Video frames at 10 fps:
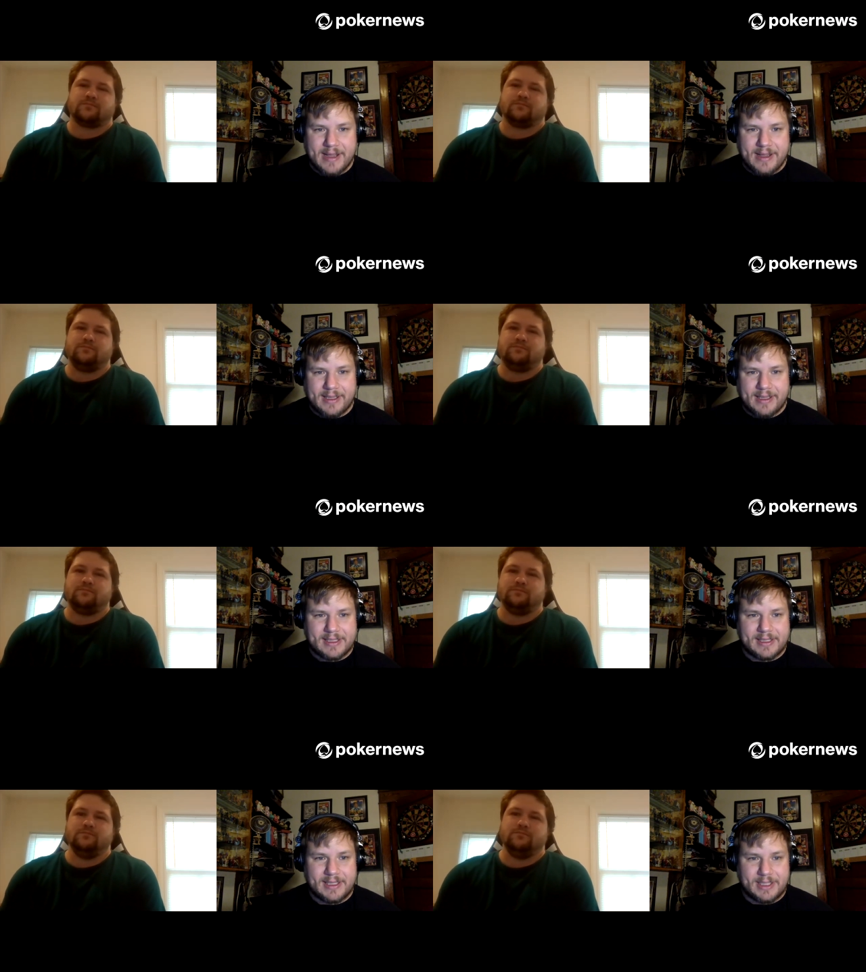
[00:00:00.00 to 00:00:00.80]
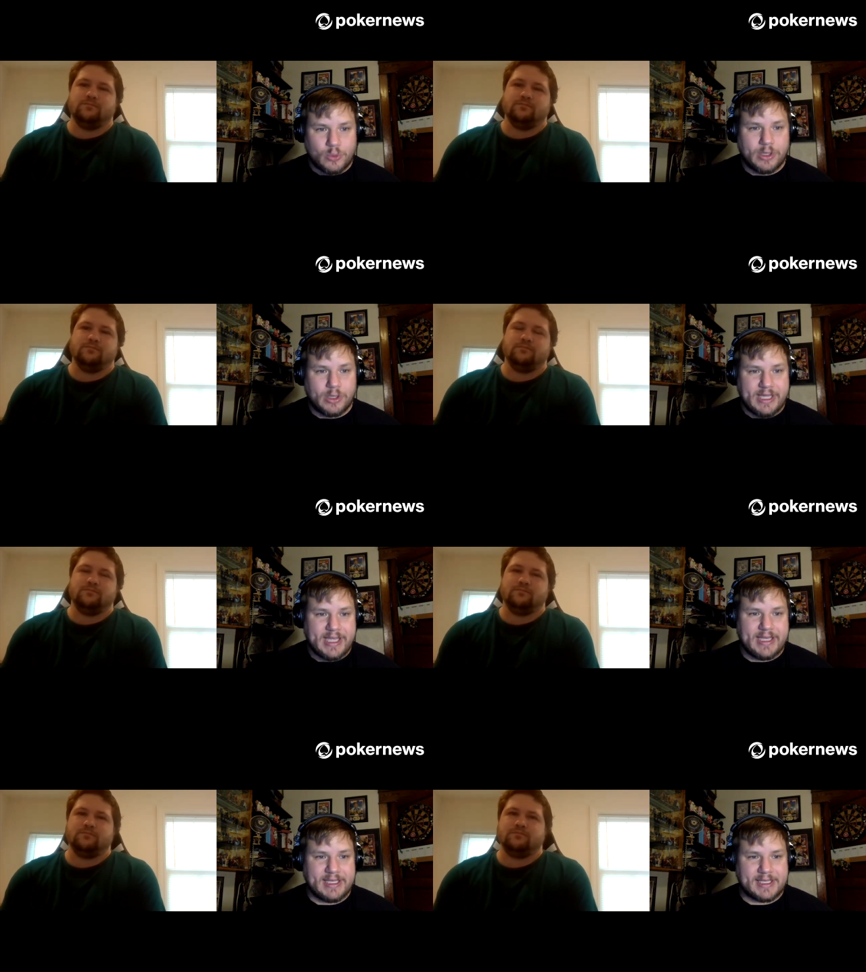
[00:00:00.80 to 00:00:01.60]
Speaker 1: because this really
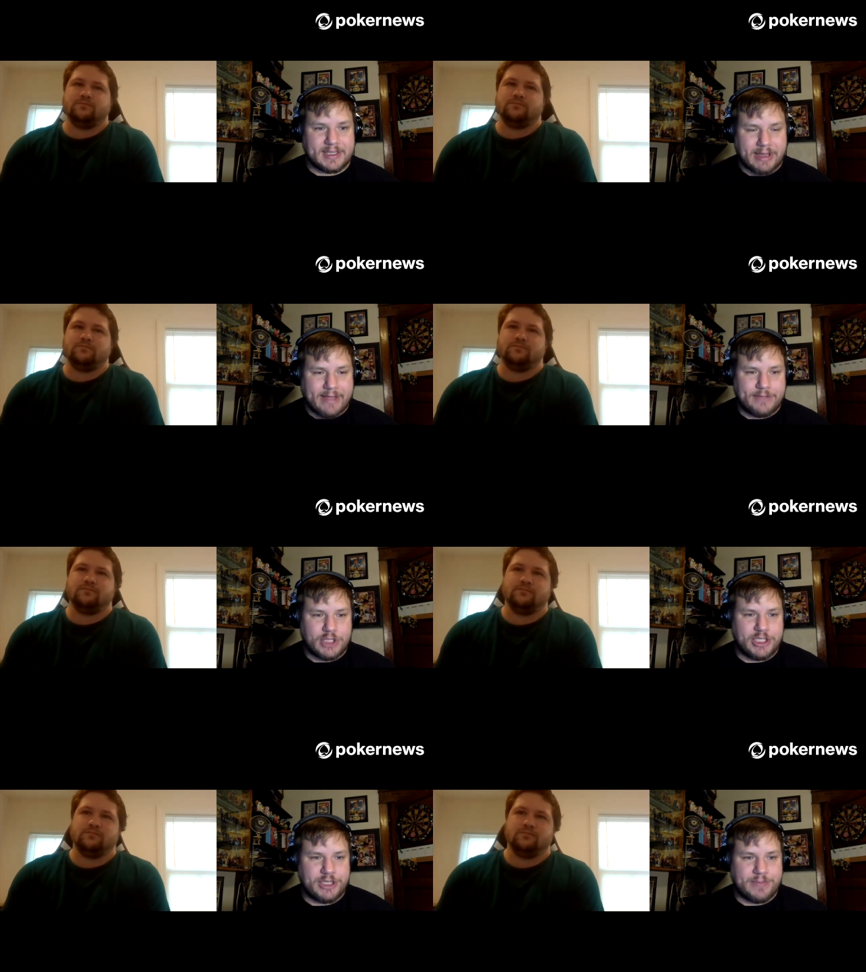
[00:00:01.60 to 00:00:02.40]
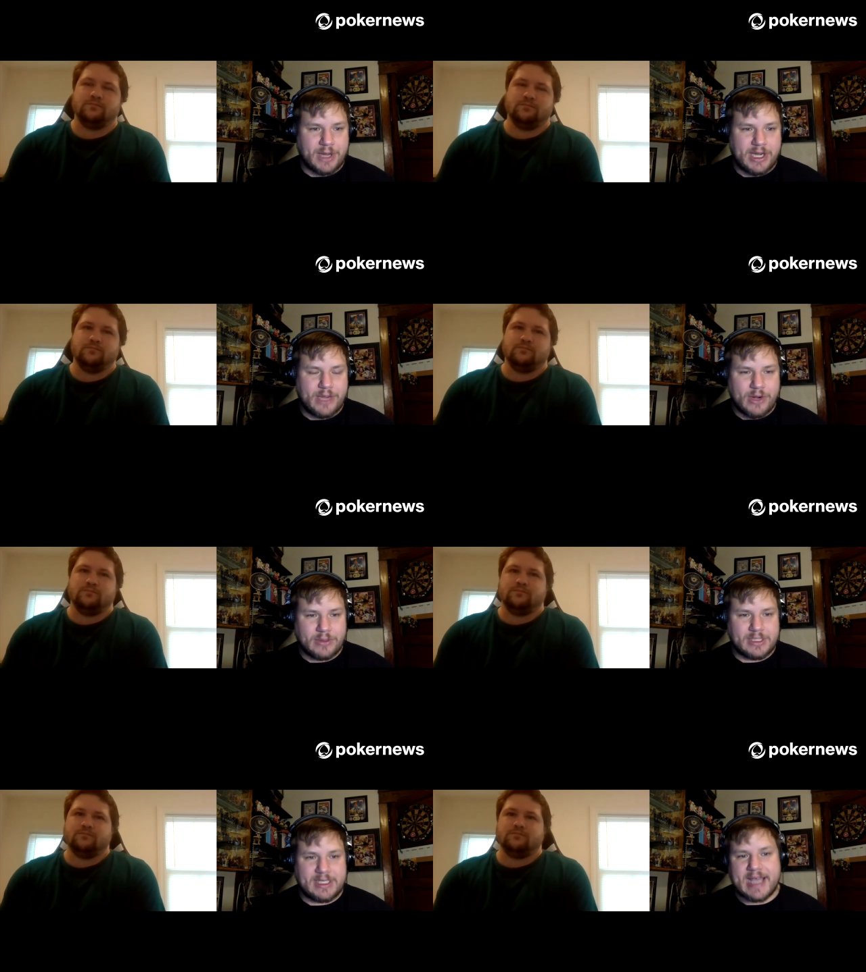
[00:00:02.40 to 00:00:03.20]
is life-changing money. And we
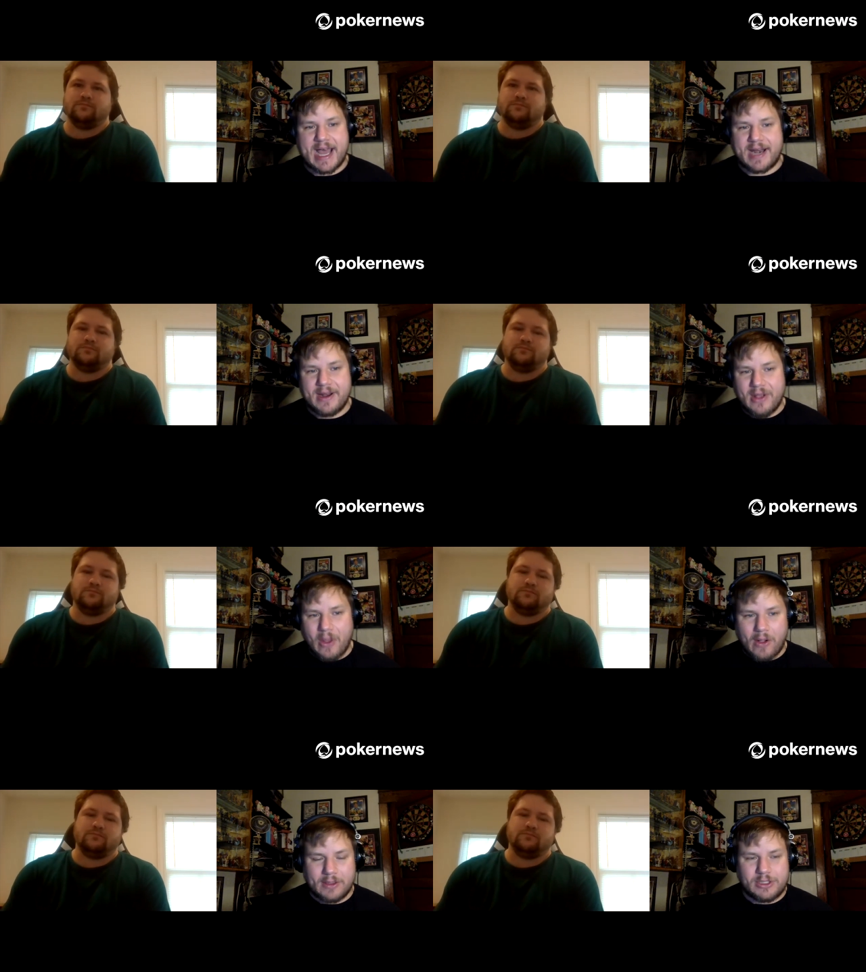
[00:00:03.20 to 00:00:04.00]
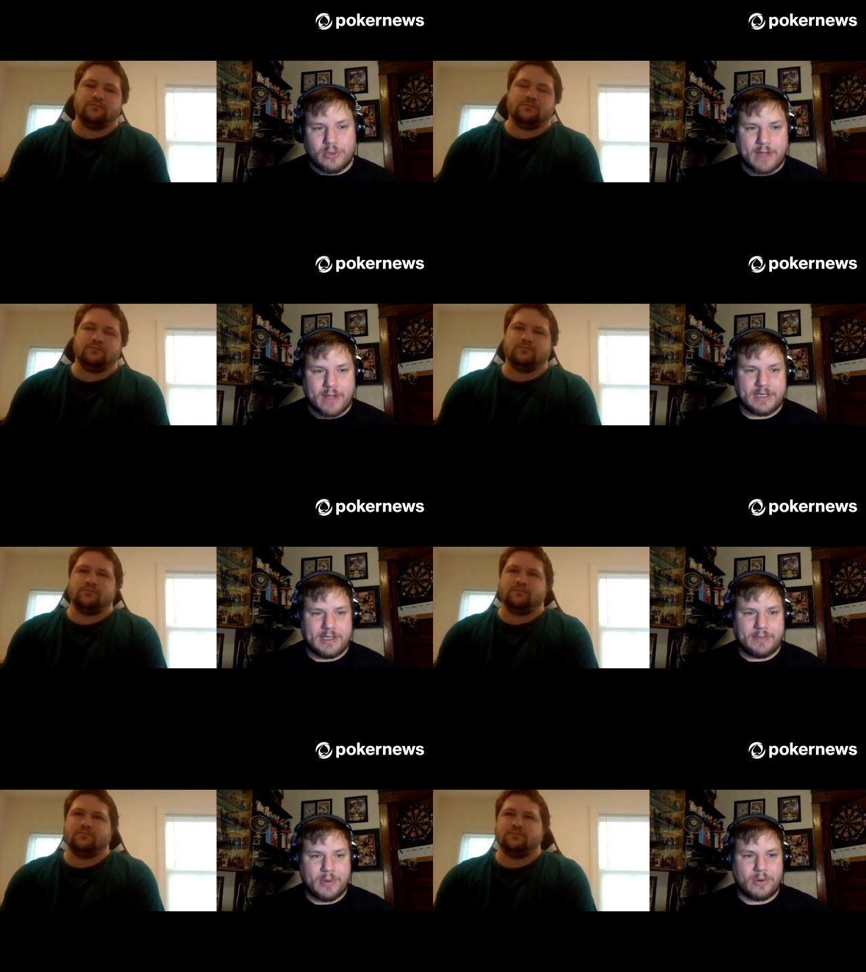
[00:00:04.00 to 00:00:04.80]
don't see that all too often in
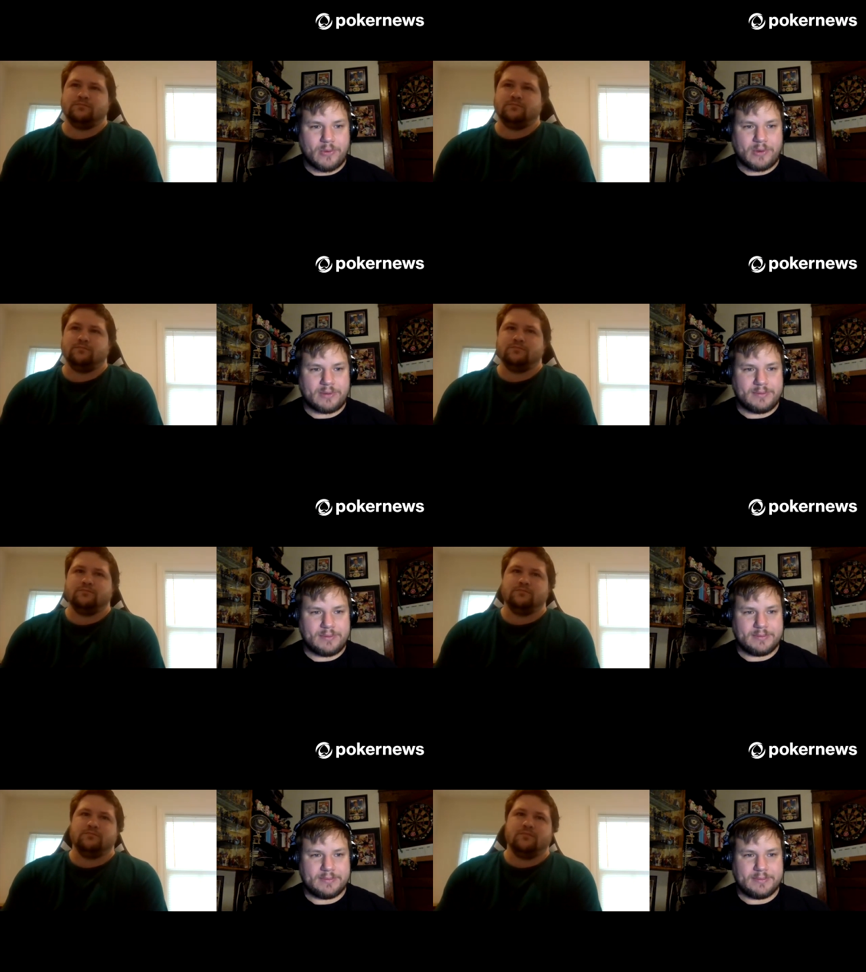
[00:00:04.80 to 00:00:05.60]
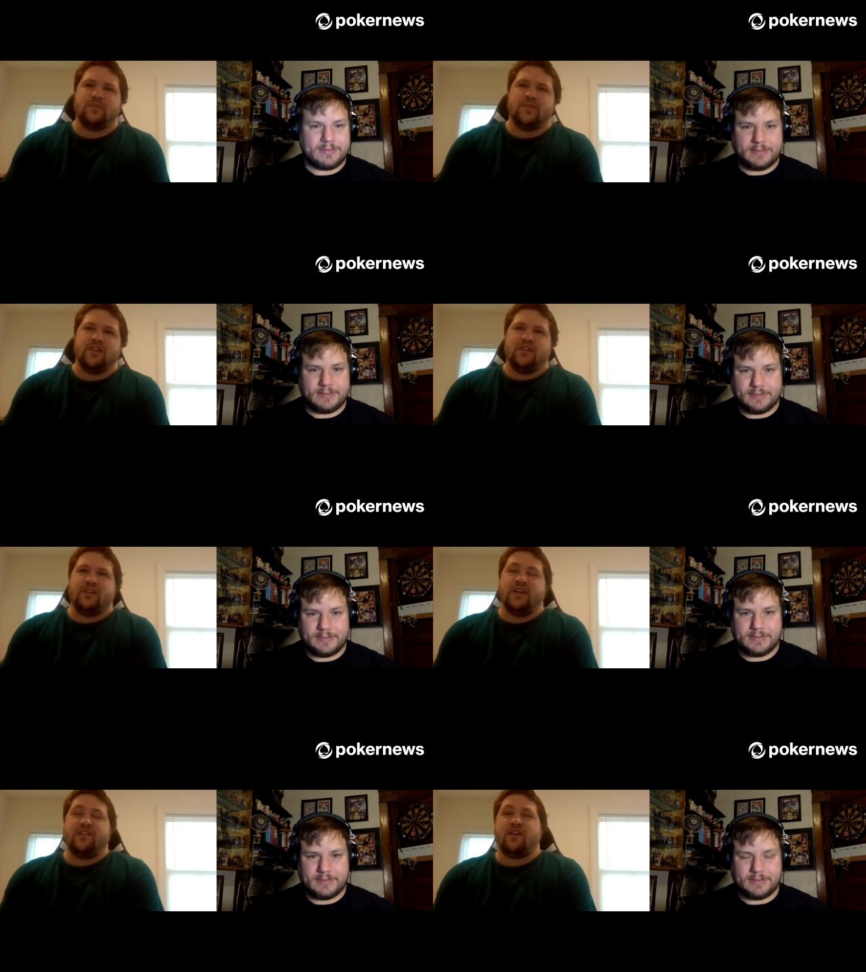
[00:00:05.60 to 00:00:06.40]
the poker world.
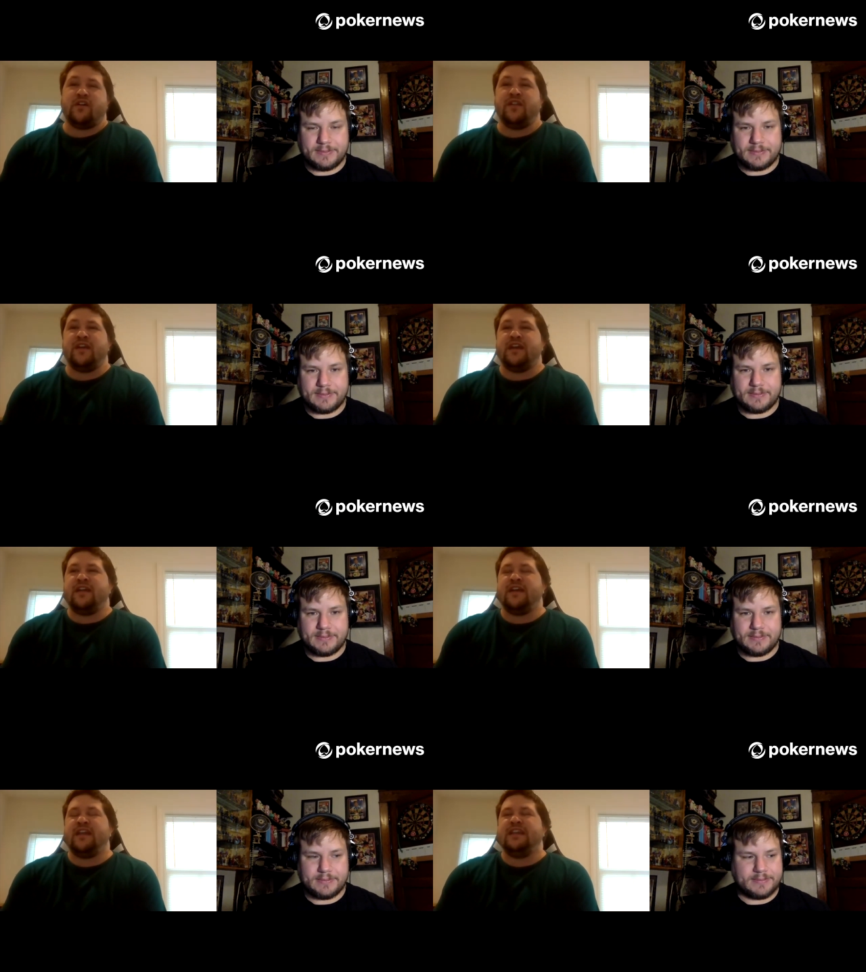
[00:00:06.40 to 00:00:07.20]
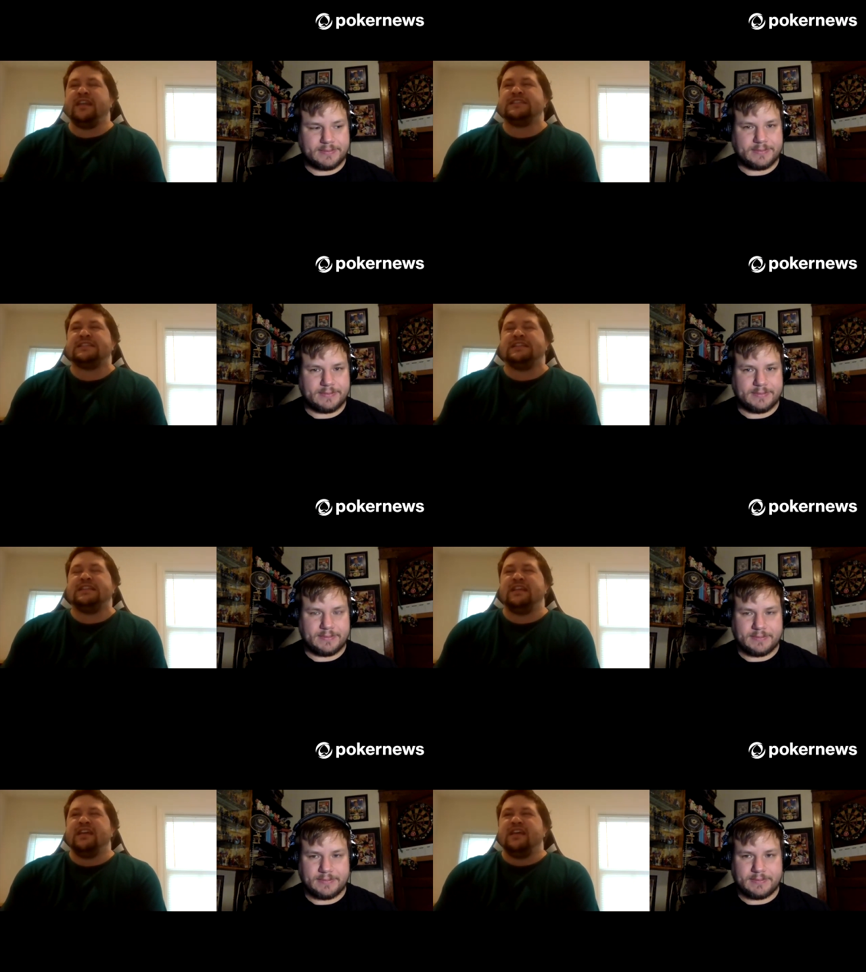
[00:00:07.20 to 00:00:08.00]
Speaker 2: Yeah, no, and, and it is. And